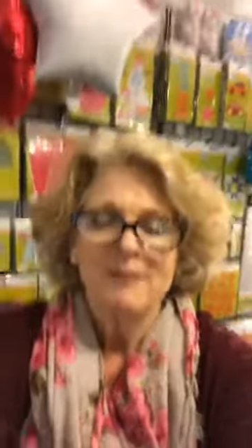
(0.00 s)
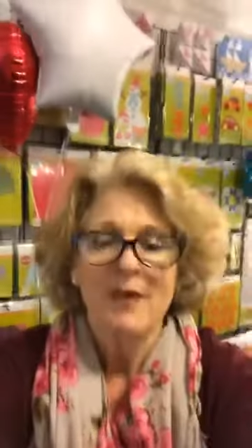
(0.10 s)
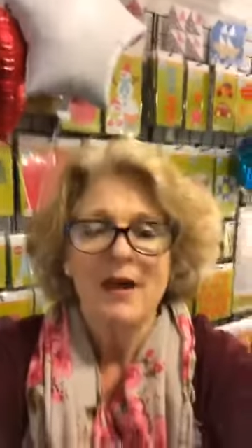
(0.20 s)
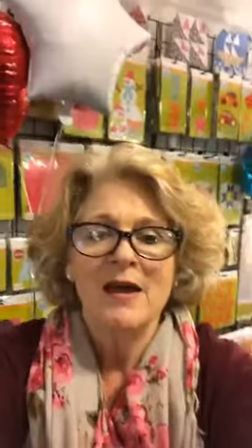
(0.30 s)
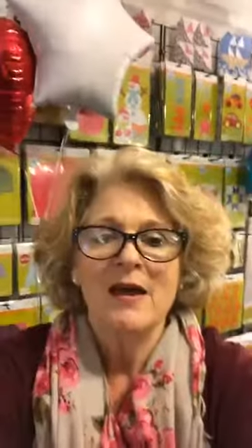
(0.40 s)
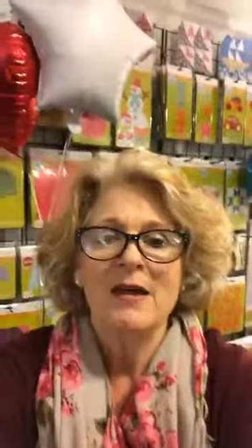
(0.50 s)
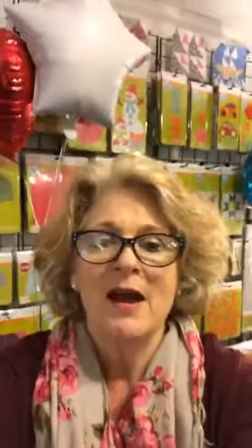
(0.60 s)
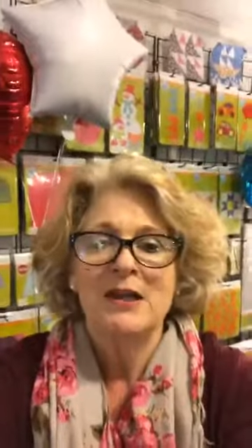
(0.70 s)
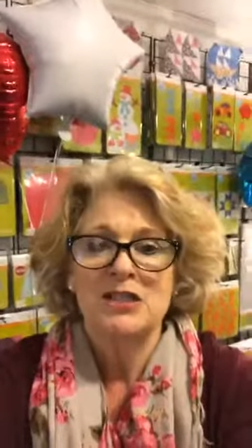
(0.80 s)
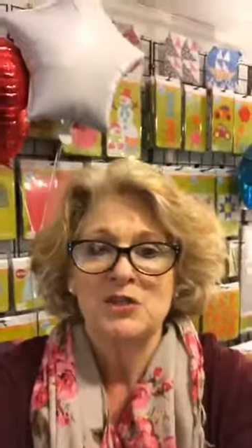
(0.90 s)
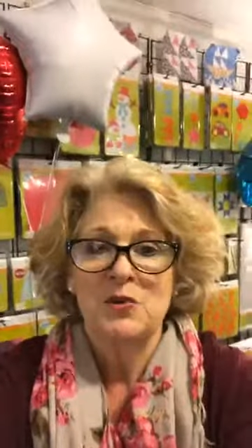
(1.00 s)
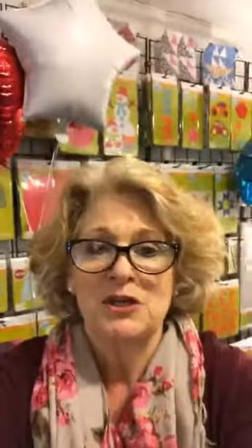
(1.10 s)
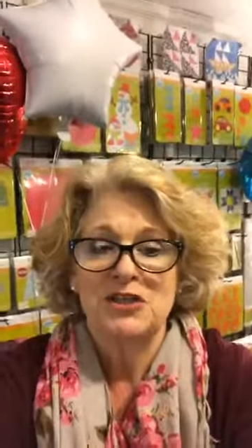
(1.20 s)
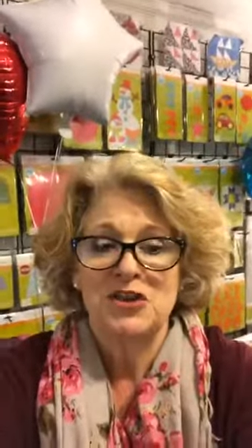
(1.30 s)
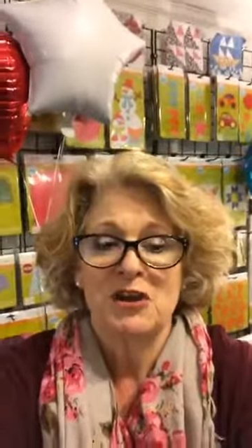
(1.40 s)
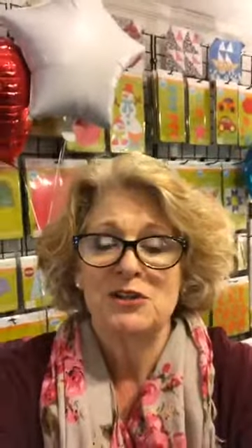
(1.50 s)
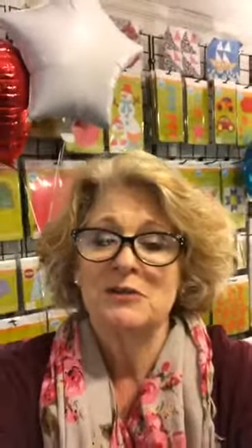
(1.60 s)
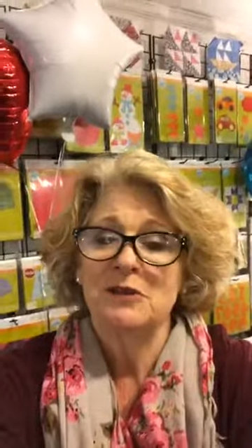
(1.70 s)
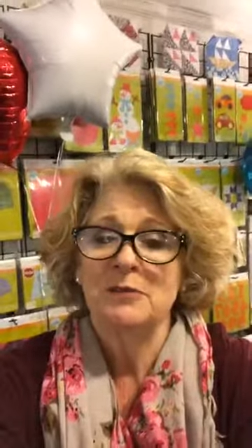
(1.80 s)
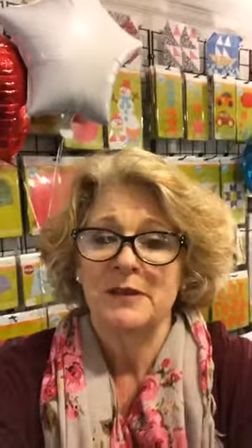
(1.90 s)
and I just wanted to talk to you a
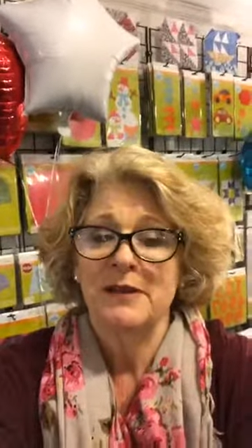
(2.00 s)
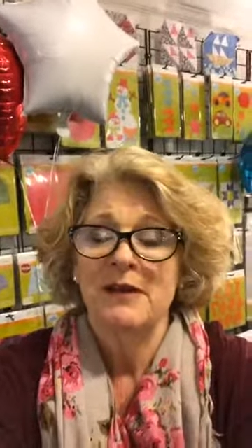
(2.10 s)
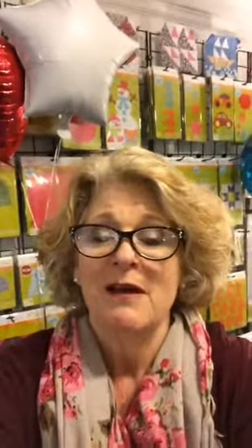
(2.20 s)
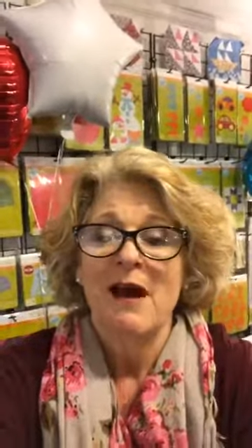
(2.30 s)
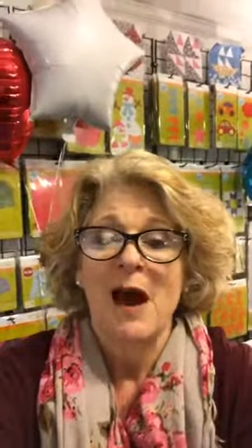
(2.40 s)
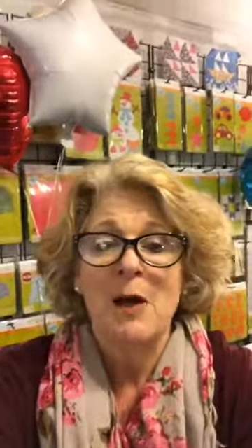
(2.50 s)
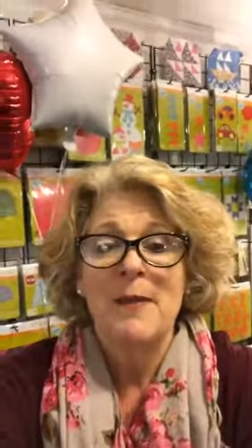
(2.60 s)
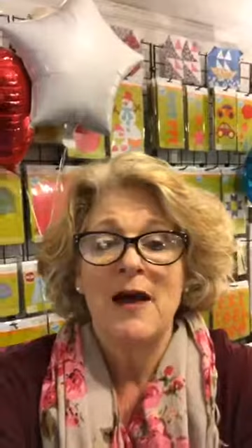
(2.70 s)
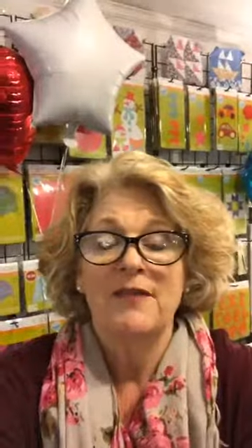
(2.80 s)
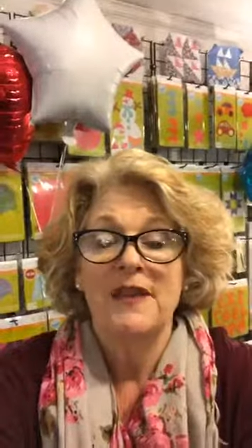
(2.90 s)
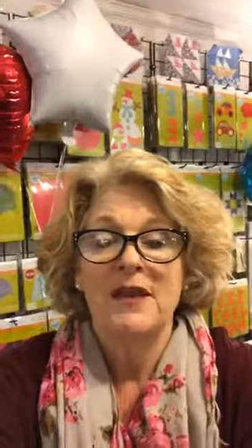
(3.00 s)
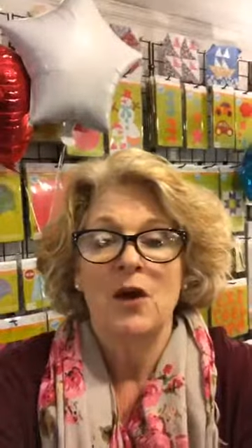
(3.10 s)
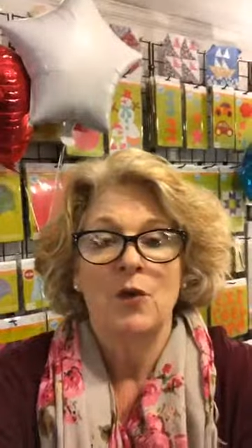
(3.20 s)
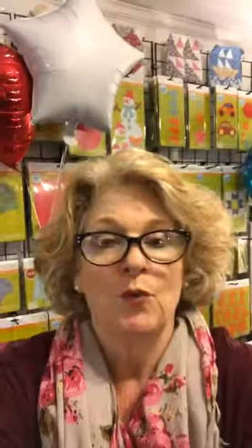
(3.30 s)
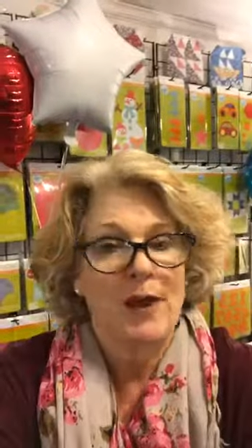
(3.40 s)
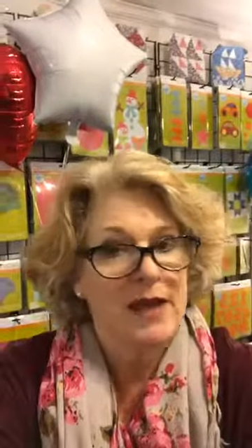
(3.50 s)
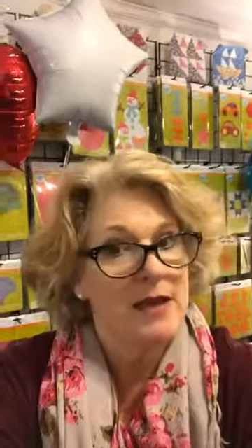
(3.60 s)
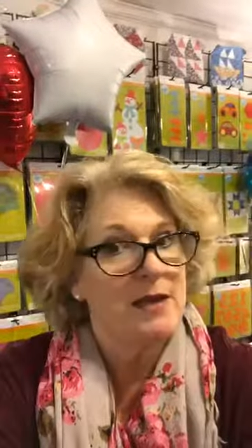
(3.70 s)
little bit about the Ready,